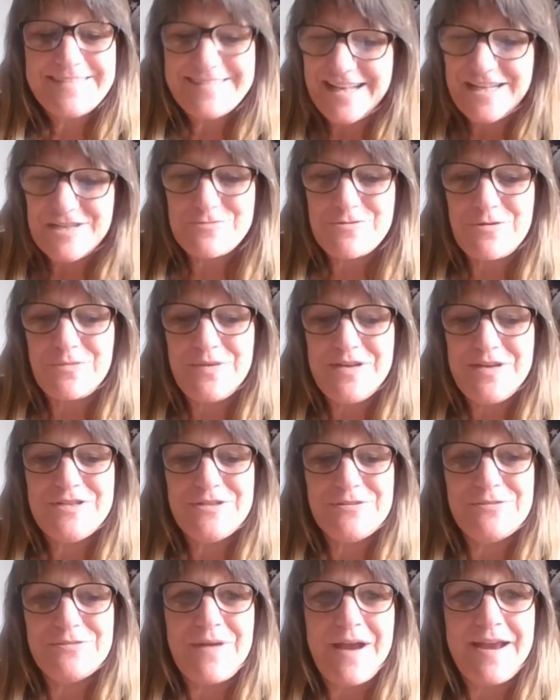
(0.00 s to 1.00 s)
That's what we
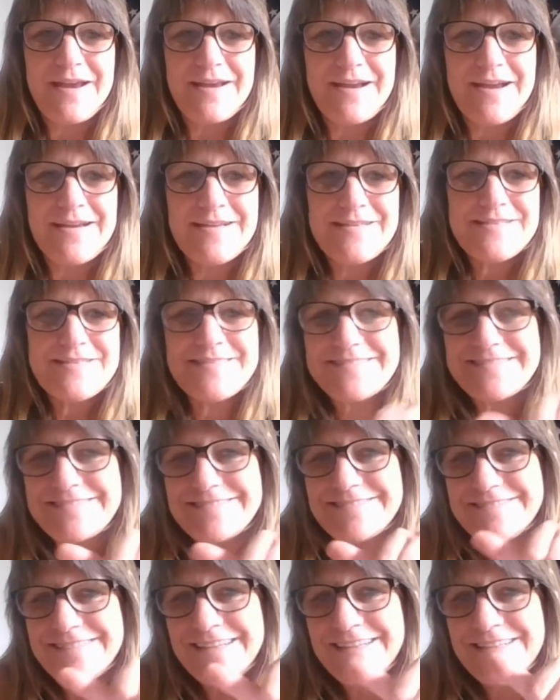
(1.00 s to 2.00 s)
do, right, guys?
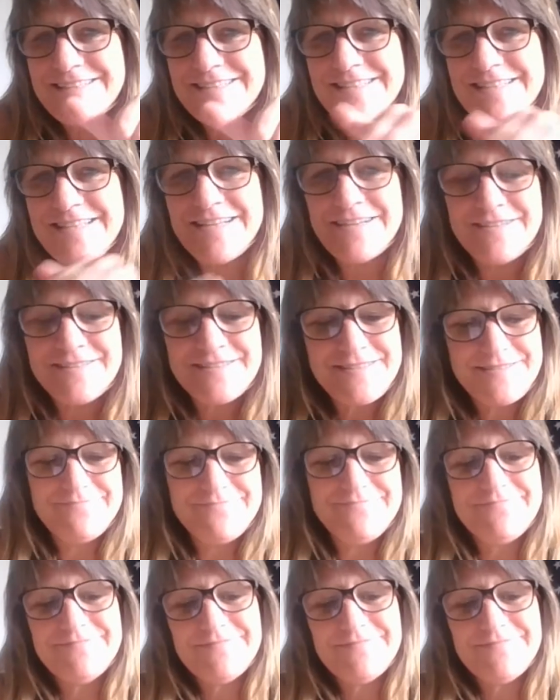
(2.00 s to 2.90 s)
Ninja SEALs.